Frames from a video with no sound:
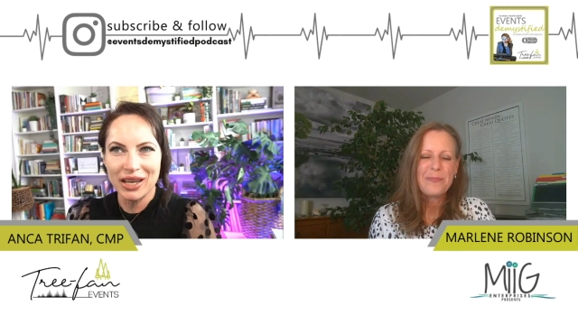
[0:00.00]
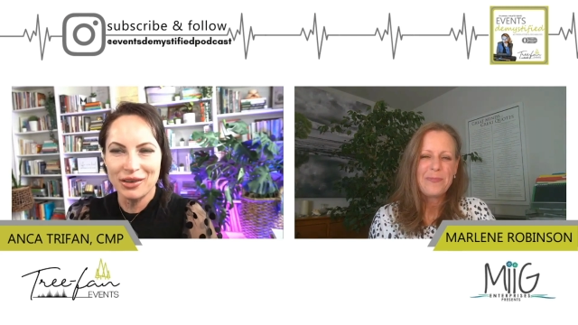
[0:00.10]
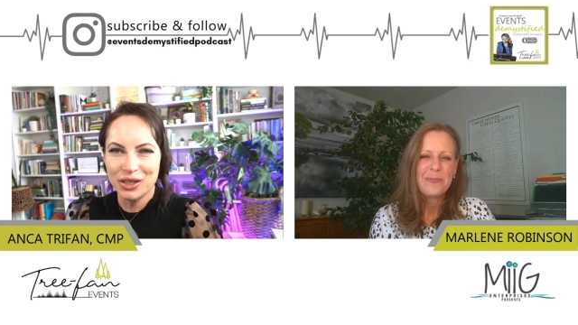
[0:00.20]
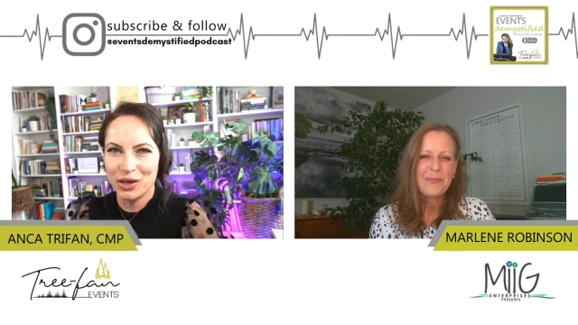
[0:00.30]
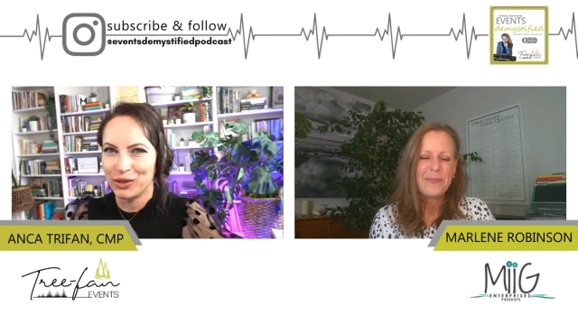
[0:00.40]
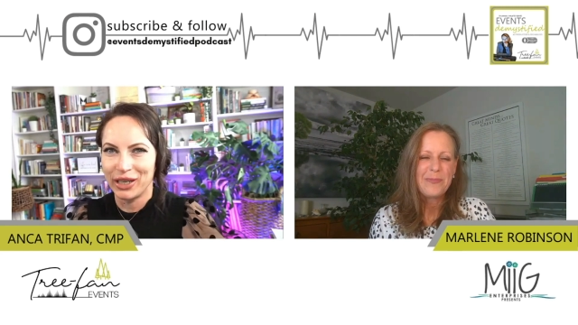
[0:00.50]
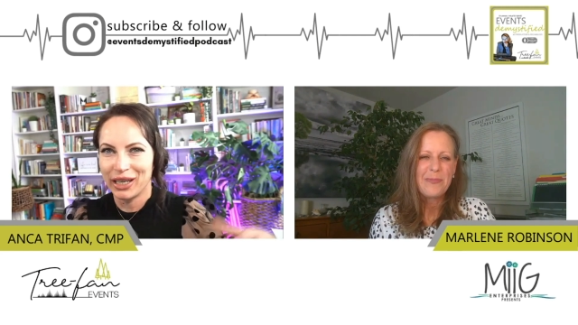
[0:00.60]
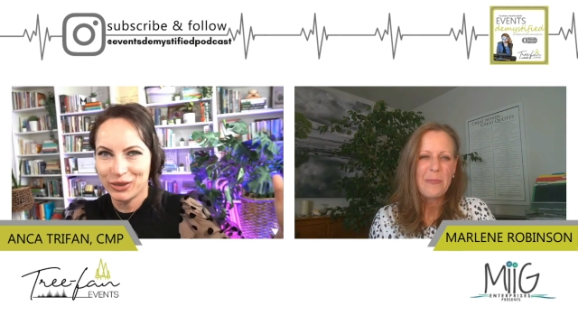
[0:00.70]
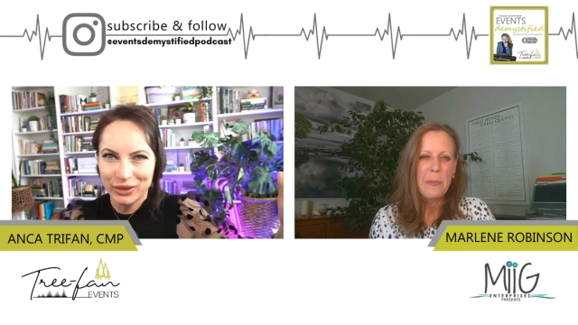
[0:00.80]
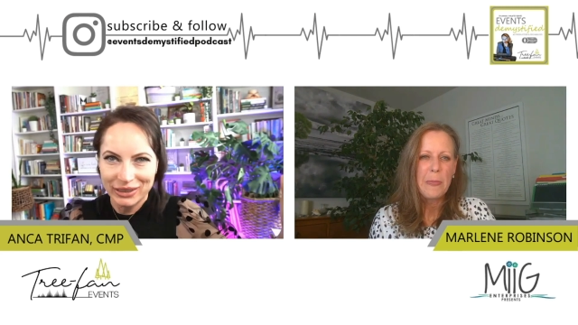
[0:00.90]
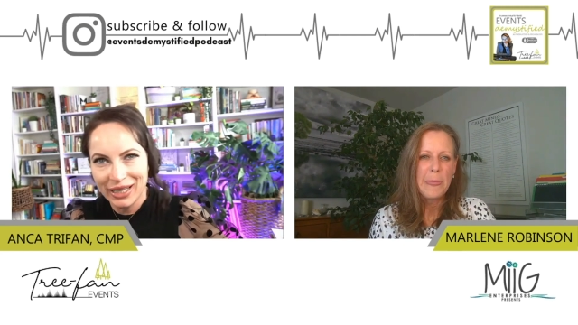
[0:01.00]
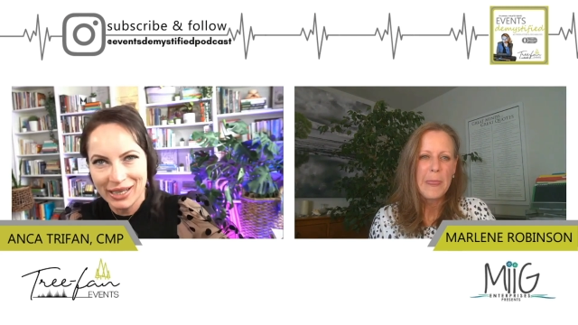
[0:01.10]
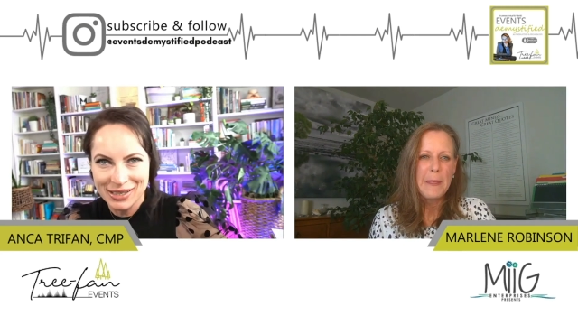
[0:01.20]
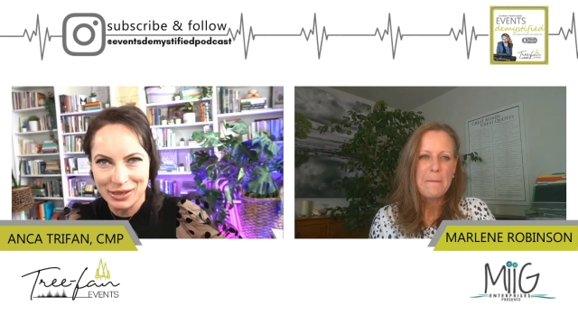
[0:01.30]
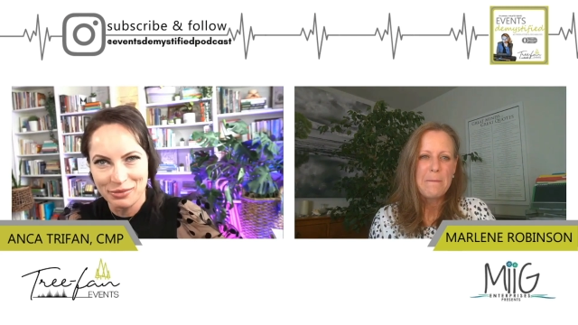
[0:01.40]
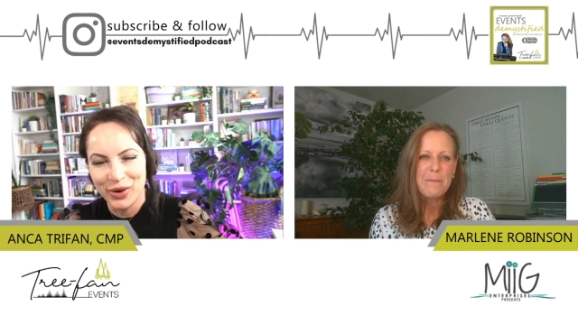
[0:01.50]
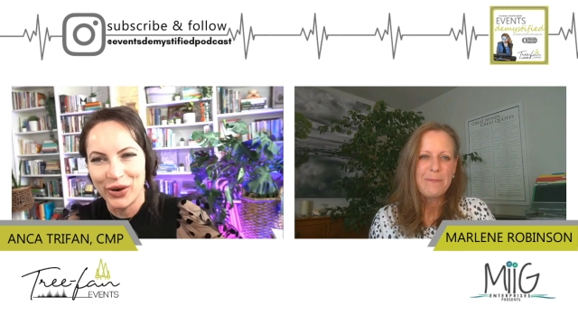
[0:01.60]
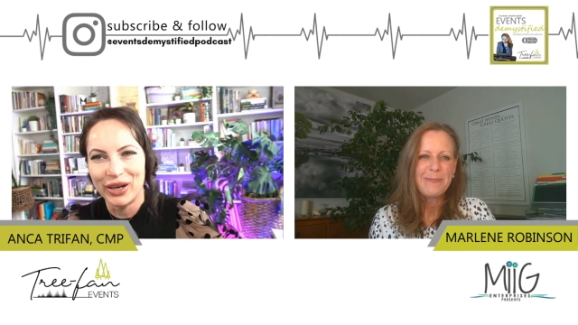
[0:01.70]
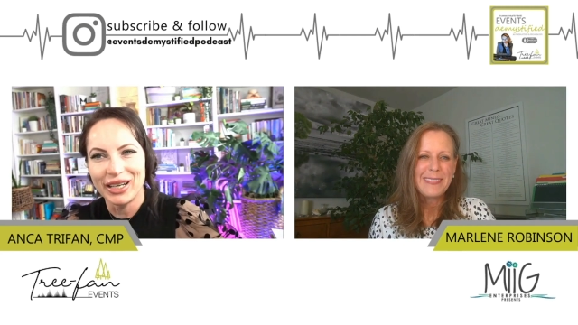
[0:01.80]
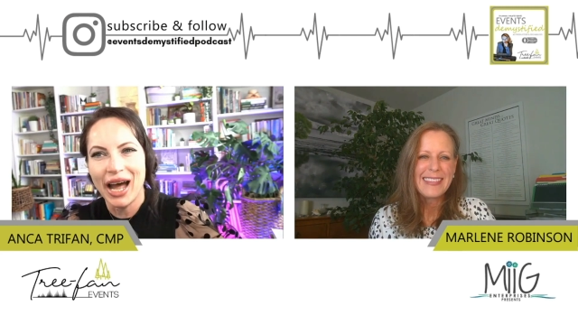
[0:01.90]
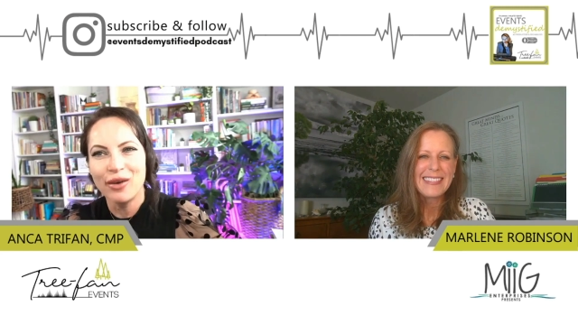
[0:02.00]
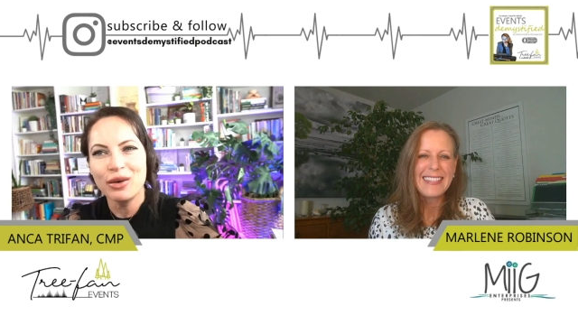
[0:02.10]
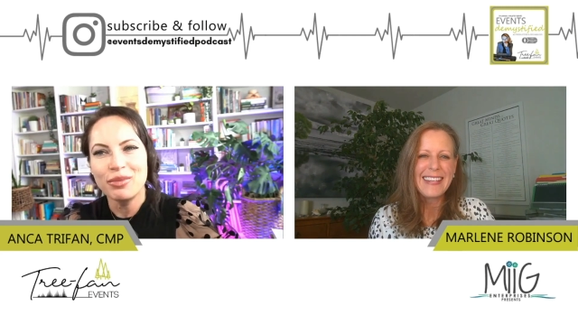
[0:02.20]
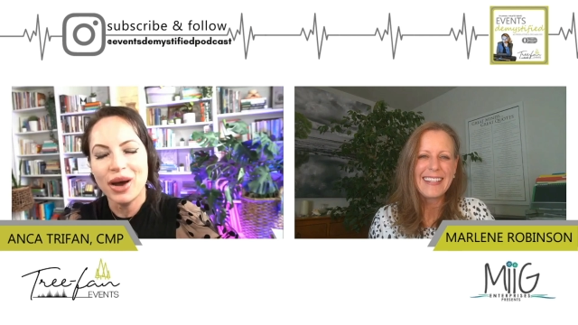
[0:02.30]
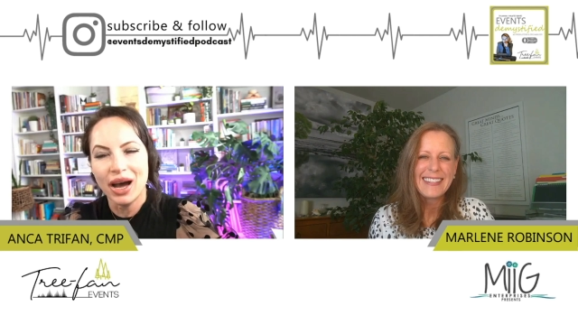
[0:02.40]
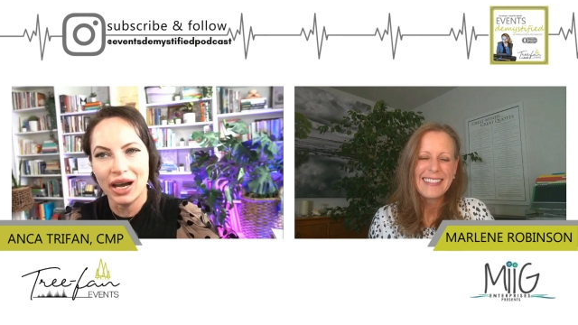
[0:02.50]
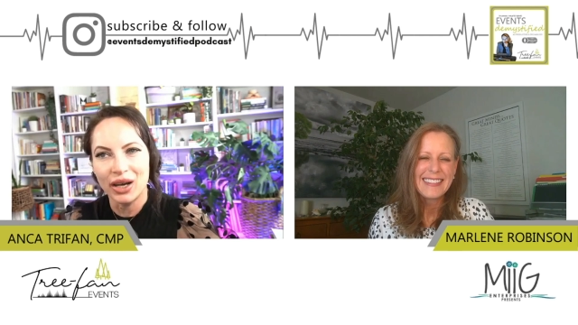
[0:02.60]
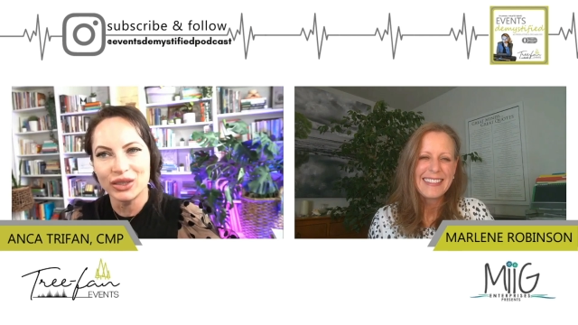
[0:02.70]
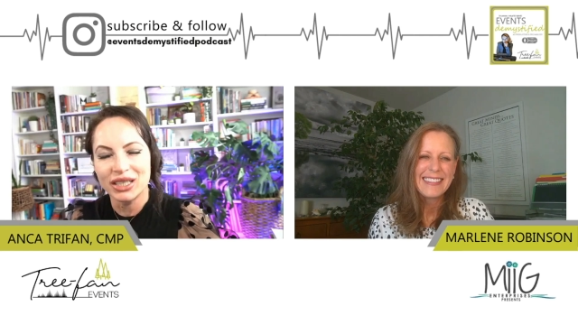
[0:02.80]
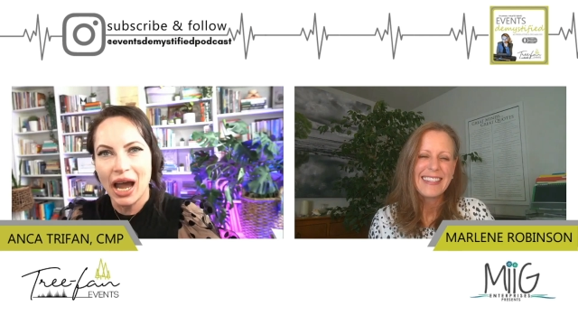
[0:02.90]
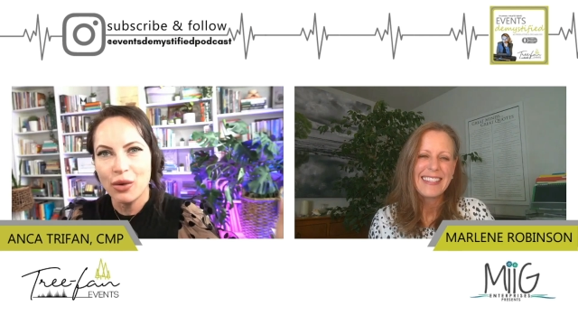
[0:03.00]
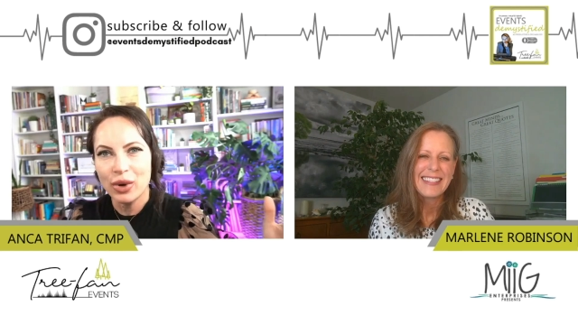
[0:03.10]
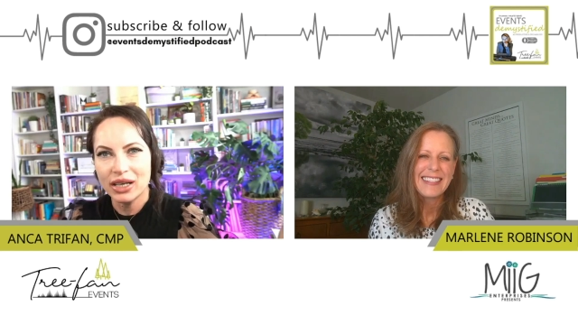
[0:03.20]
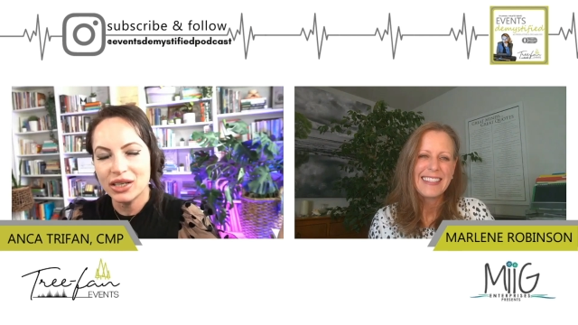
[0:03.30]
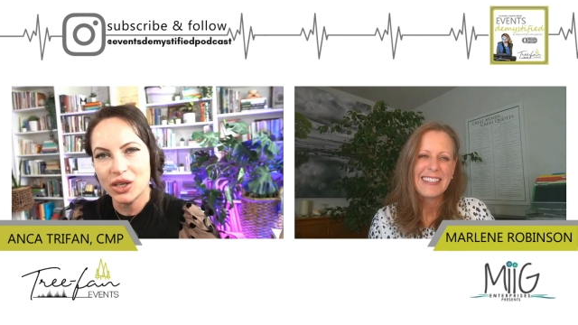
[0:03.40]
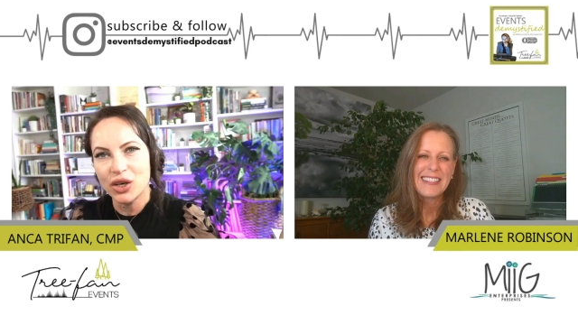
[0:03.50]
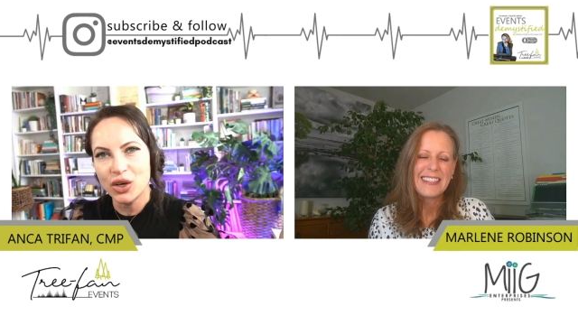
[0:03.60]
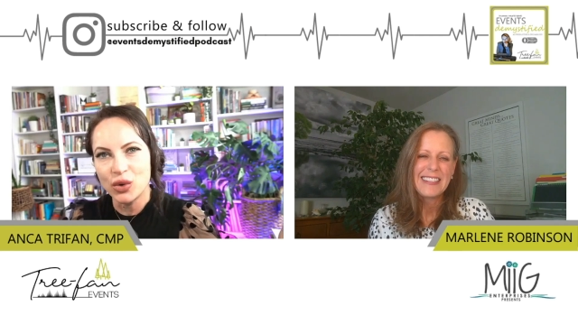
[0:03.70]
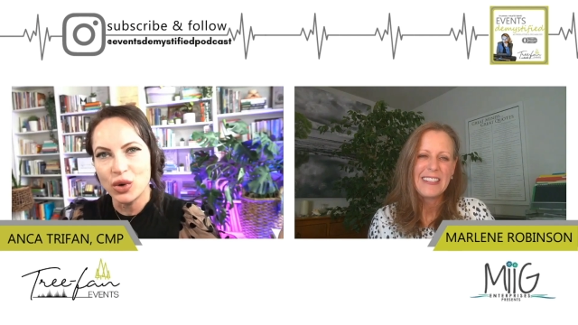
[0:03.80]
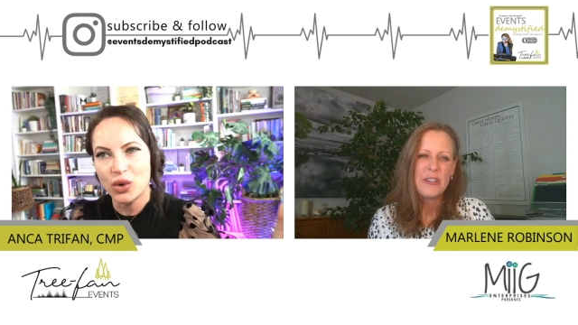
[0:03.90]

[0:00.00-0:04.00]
Speaker 1: you know get to the dancing part how about i want to know